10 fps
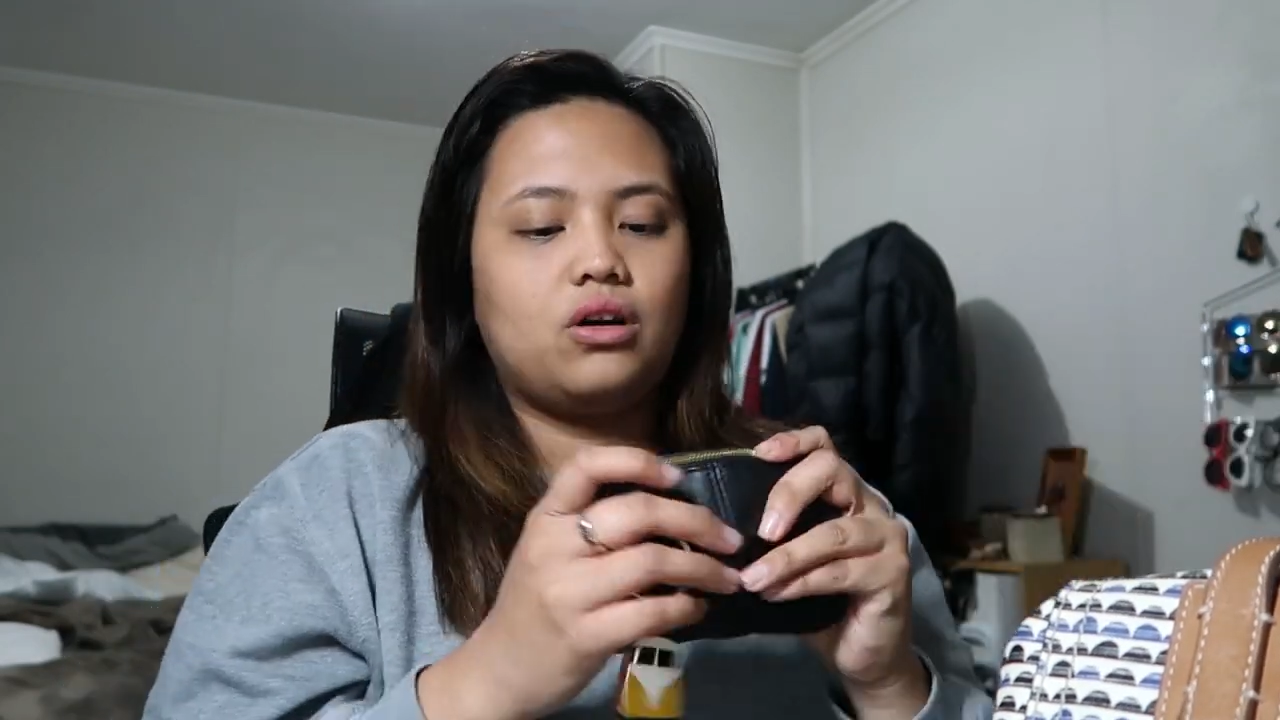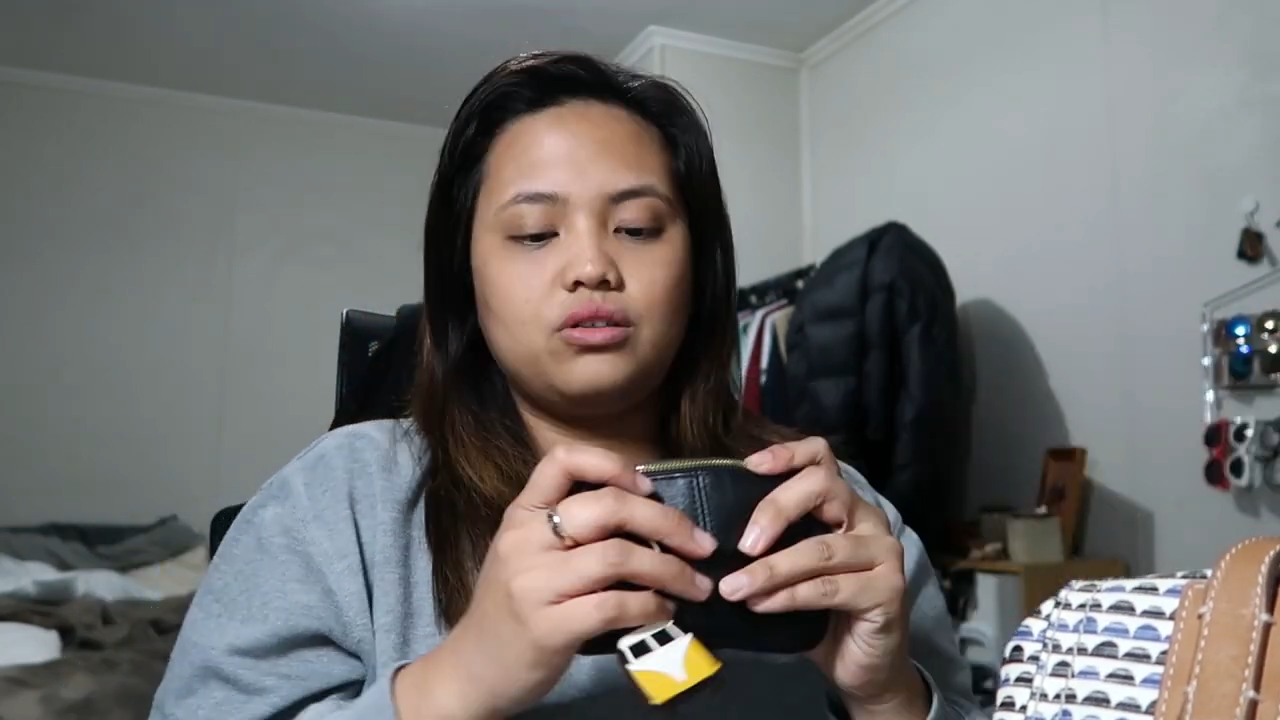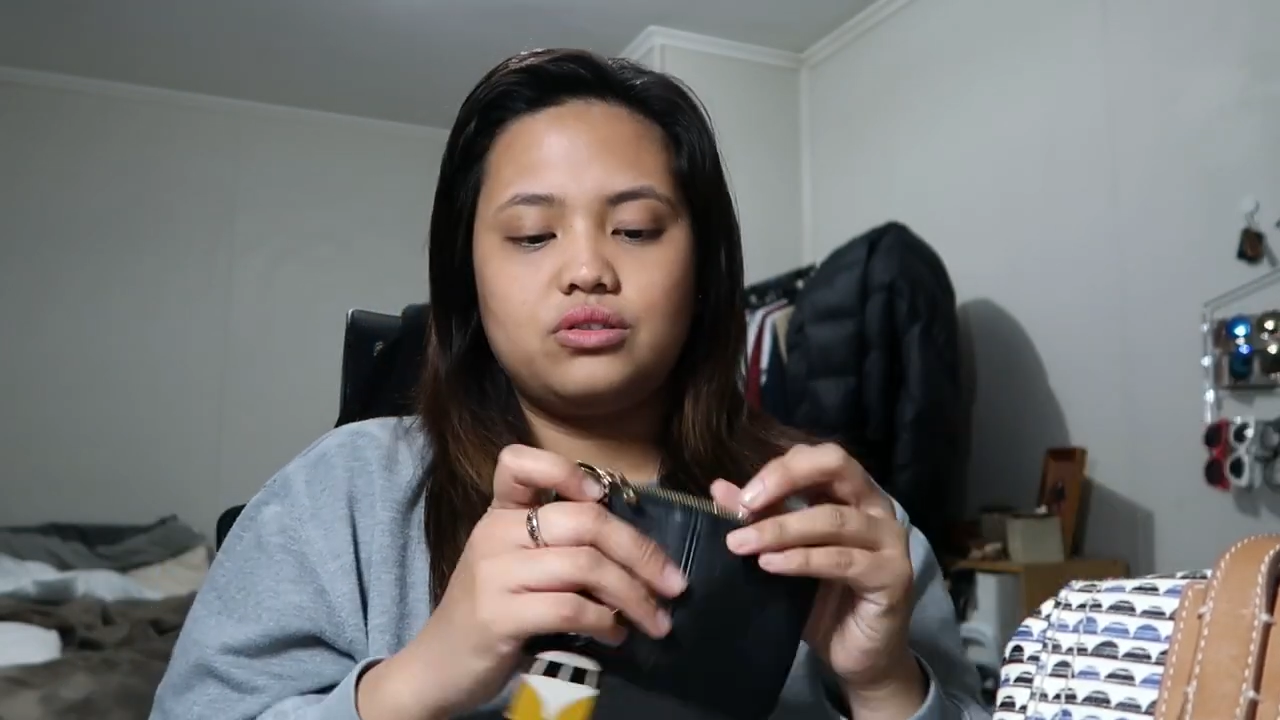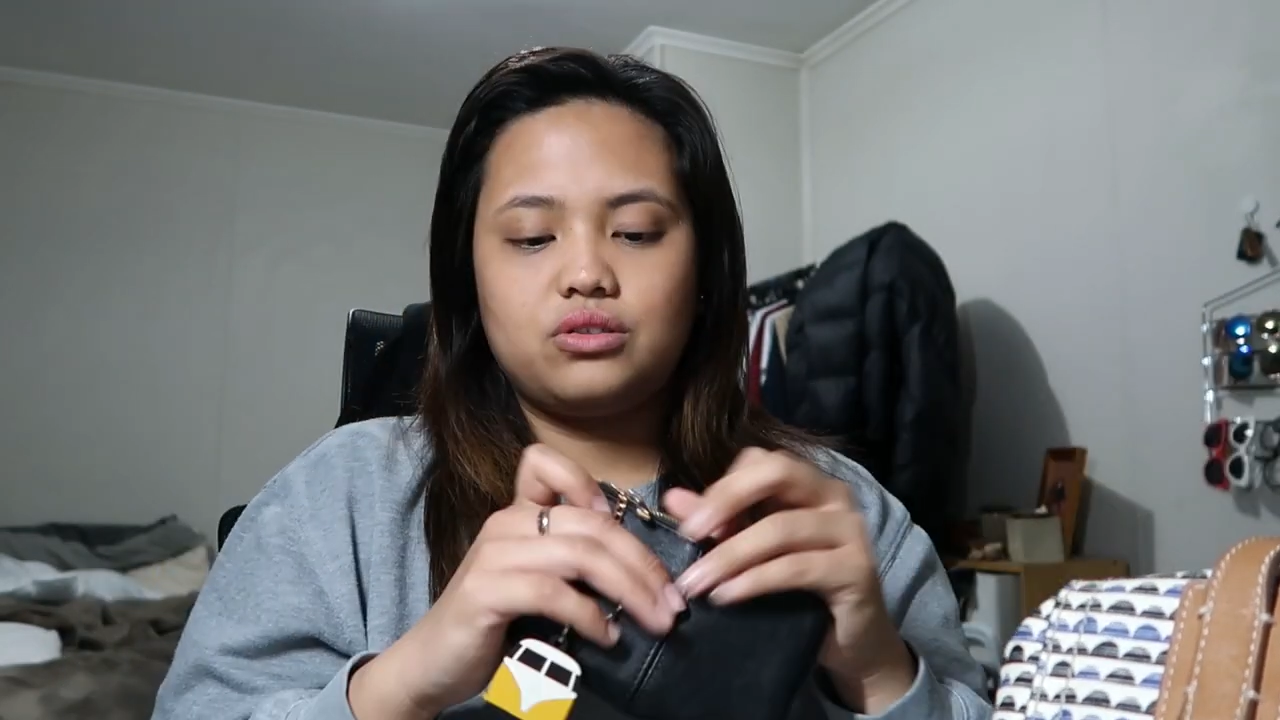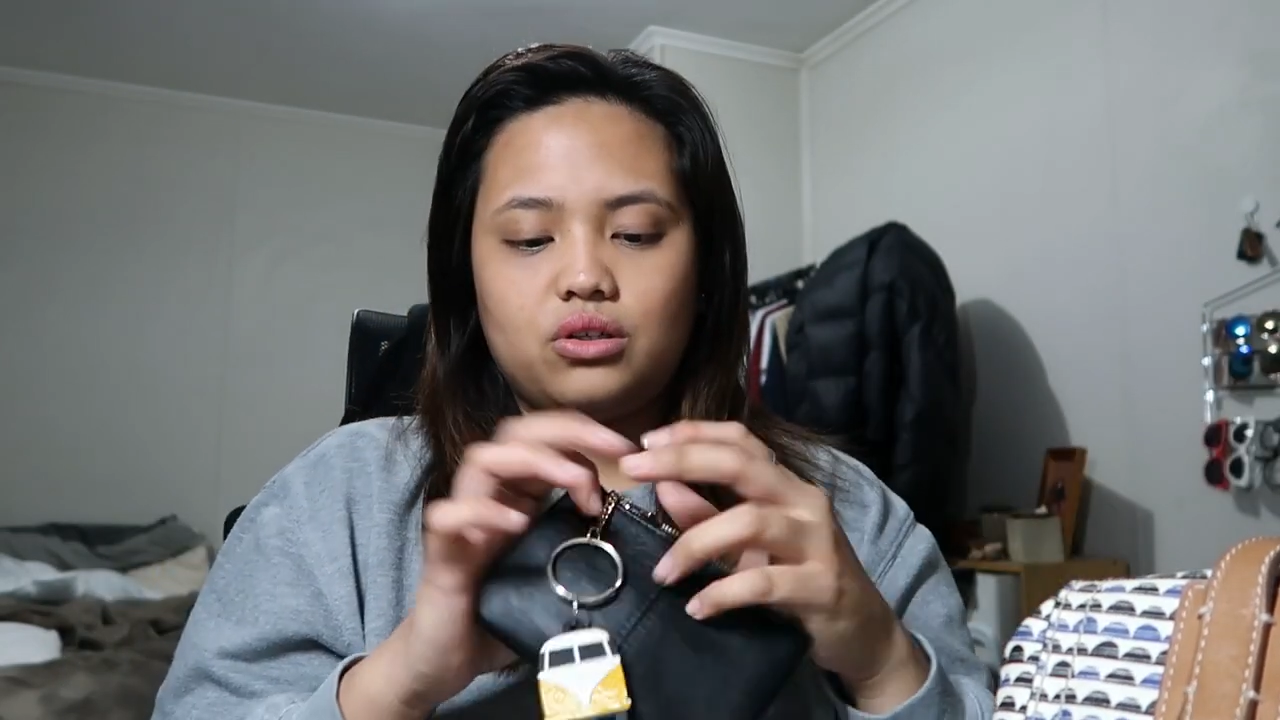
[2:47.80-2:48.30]

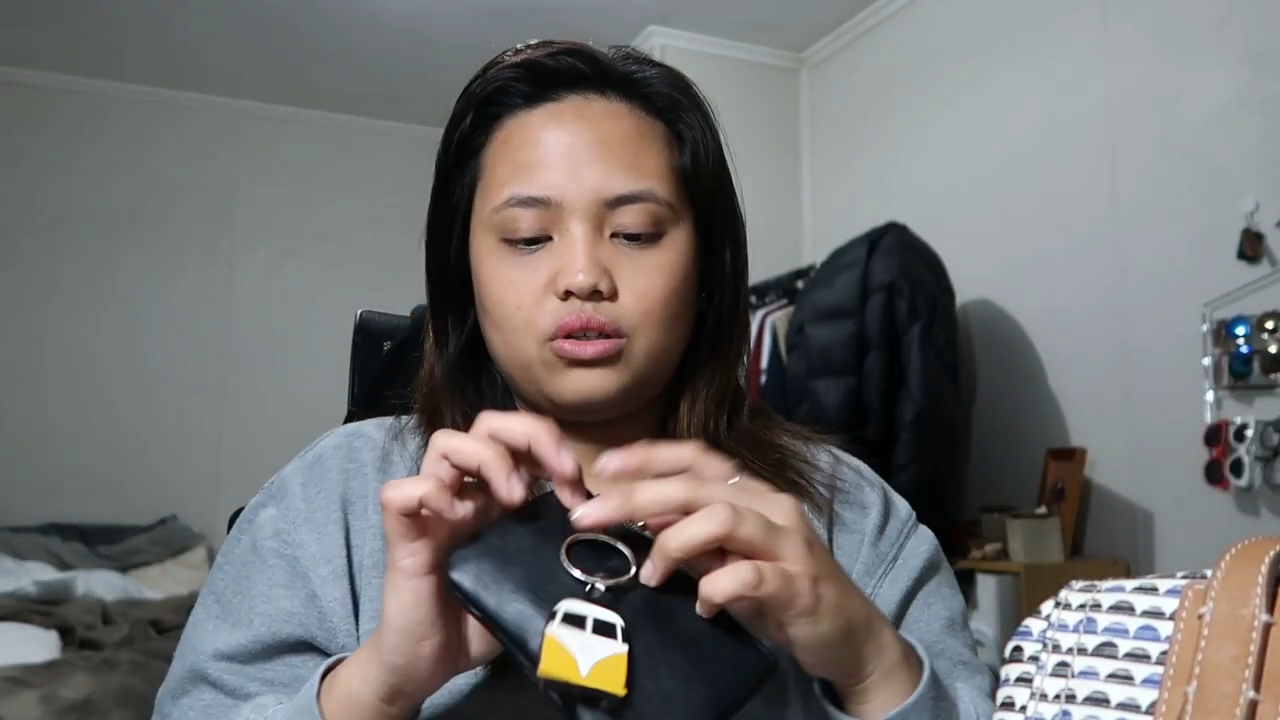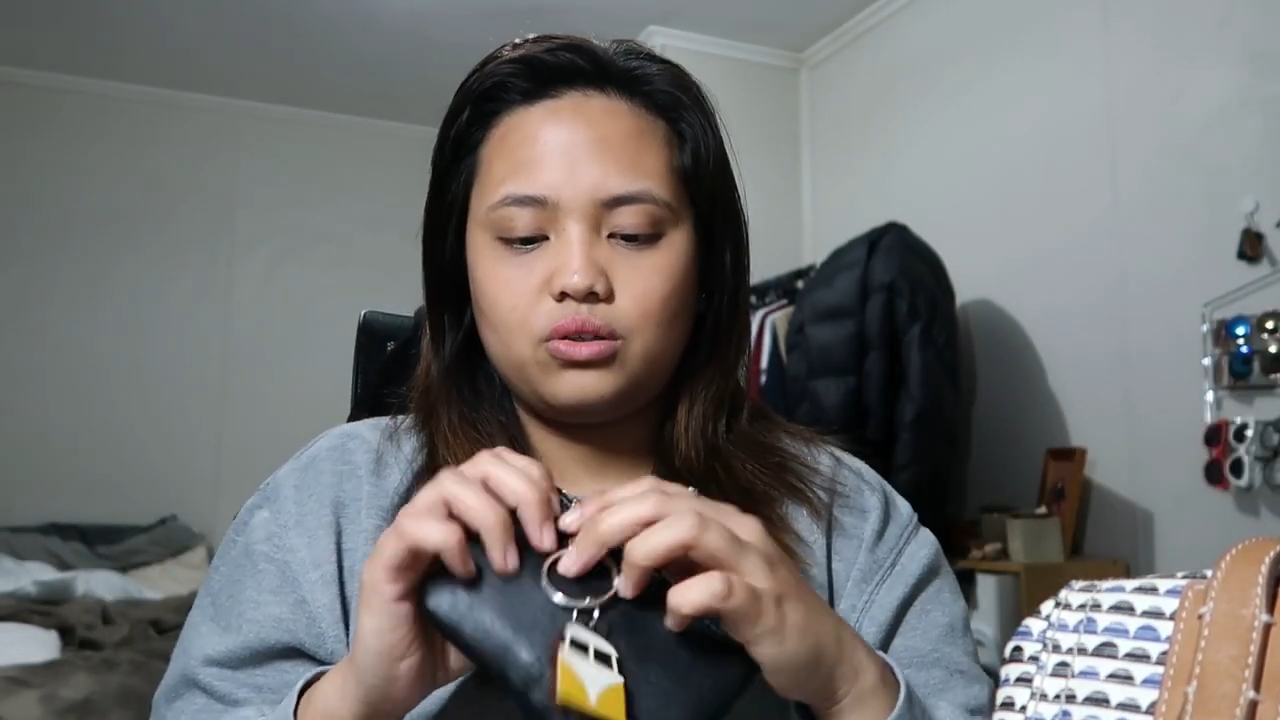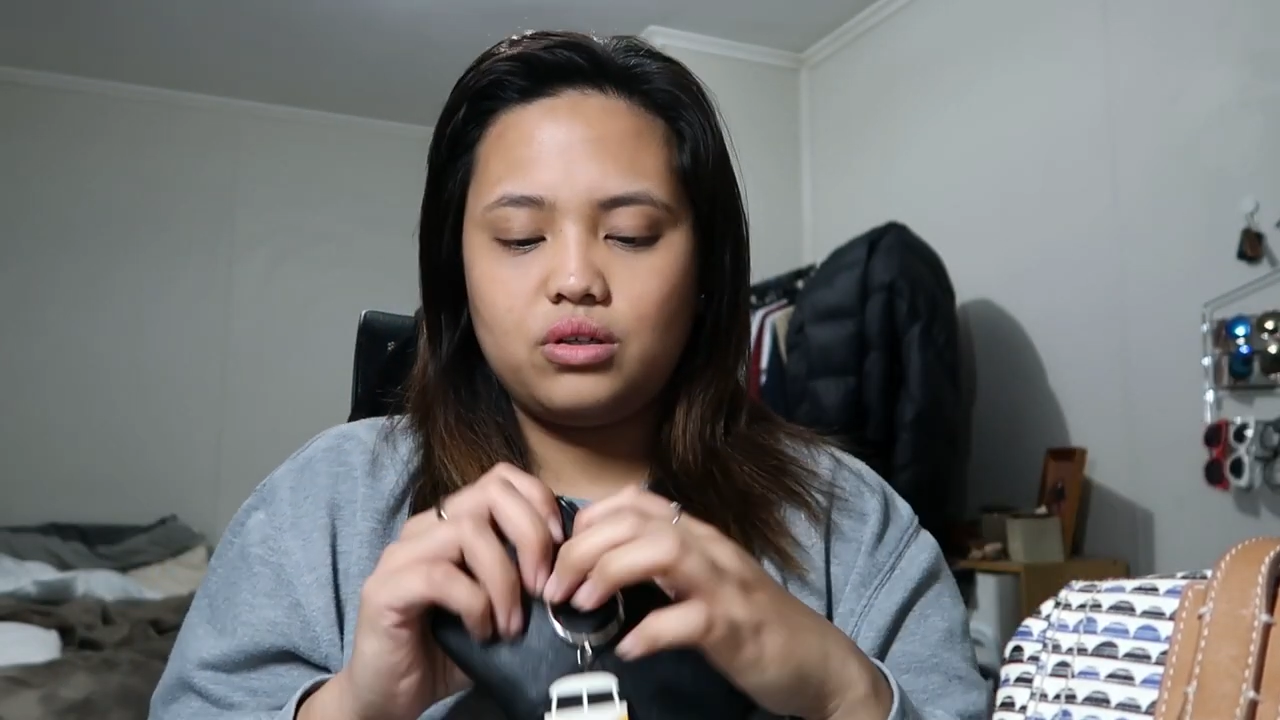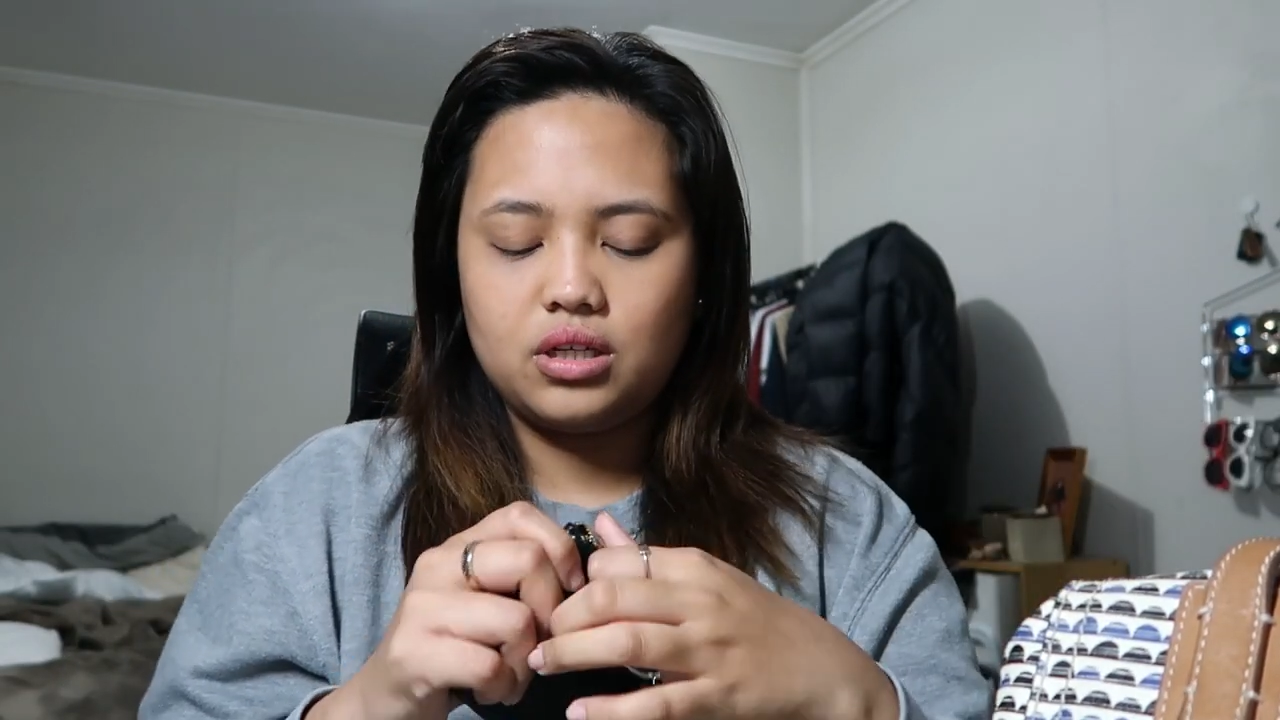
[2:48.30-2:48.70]
Also,